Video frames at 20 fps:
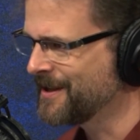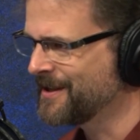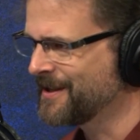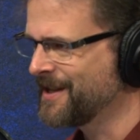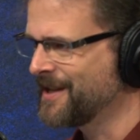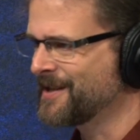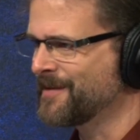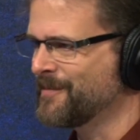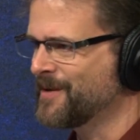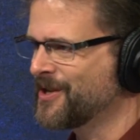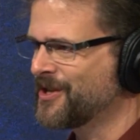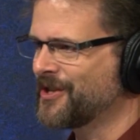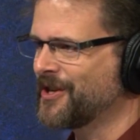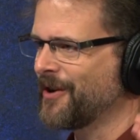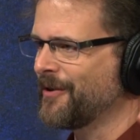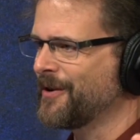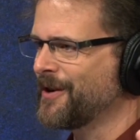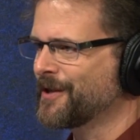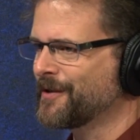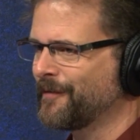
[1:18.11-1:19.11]
It's this
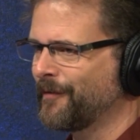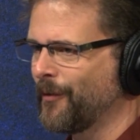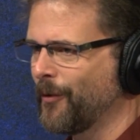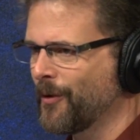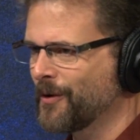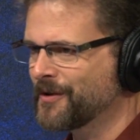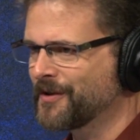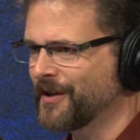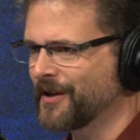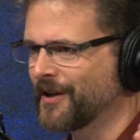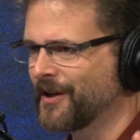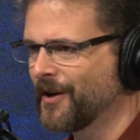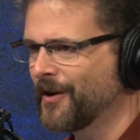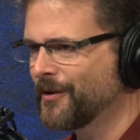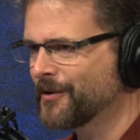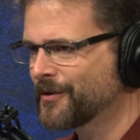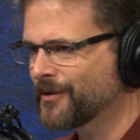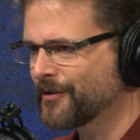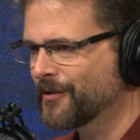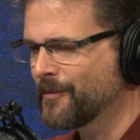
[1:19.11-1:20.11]
mysterious force that
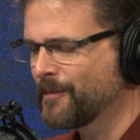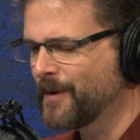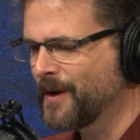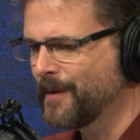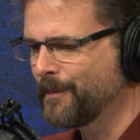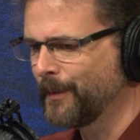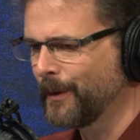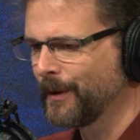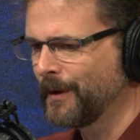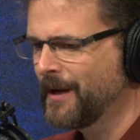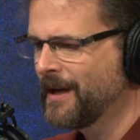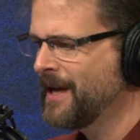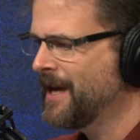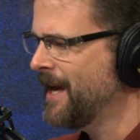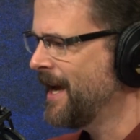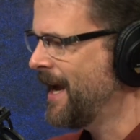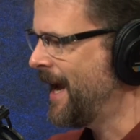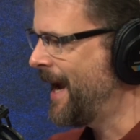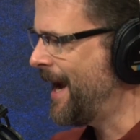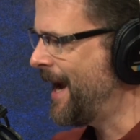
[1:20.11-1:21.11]
goes through people,
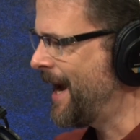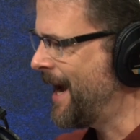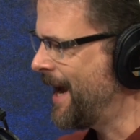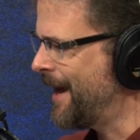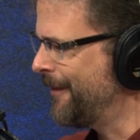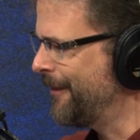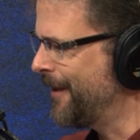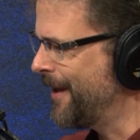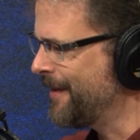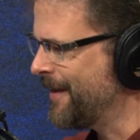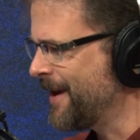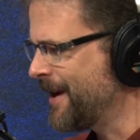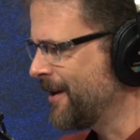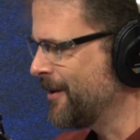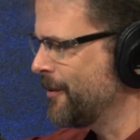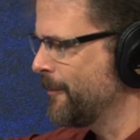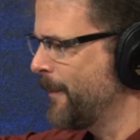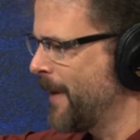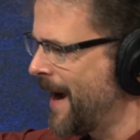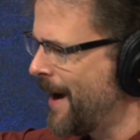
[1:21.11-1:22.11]
and then they can
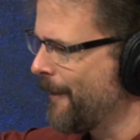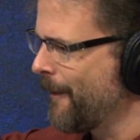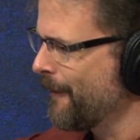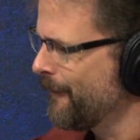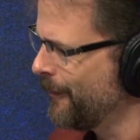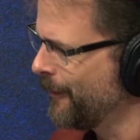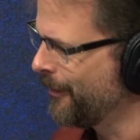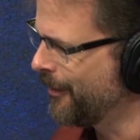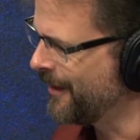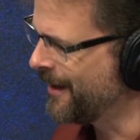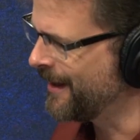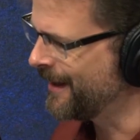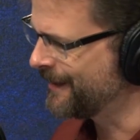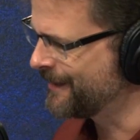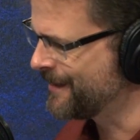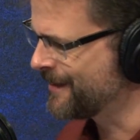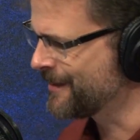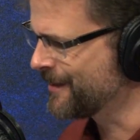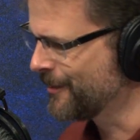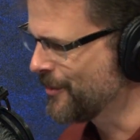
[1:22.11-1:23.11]
do powerful
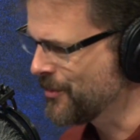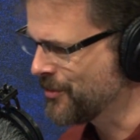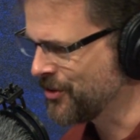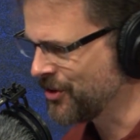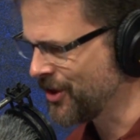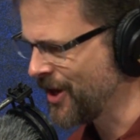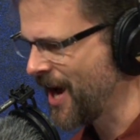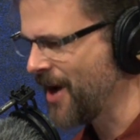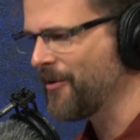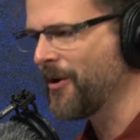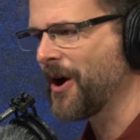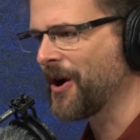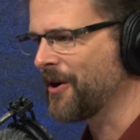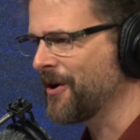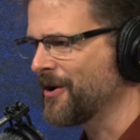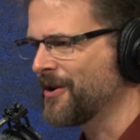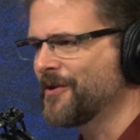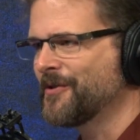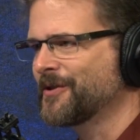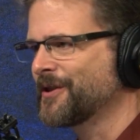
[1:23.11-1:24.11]
things. It's Luke
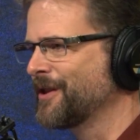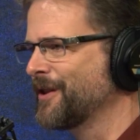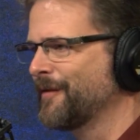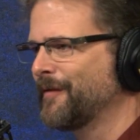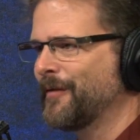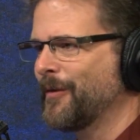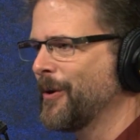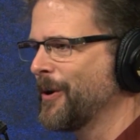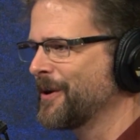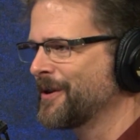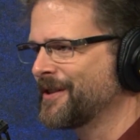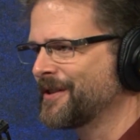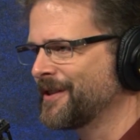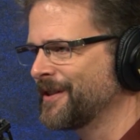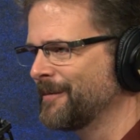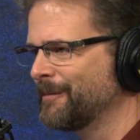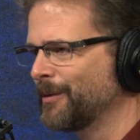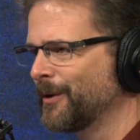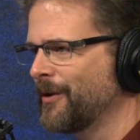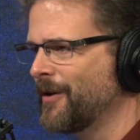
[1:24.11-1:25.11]
Skywalker using the Force
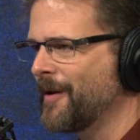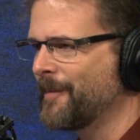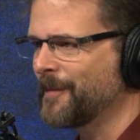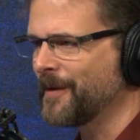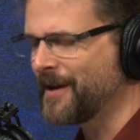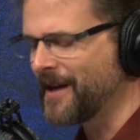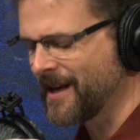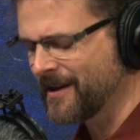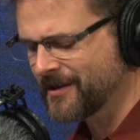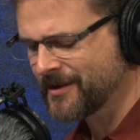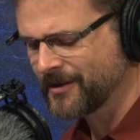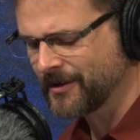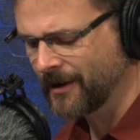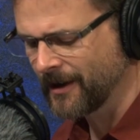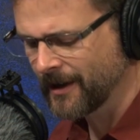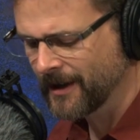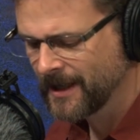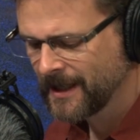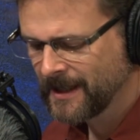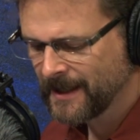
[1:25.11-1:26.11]
to blow up the Death
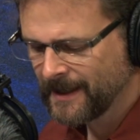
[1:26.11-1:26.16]
Star.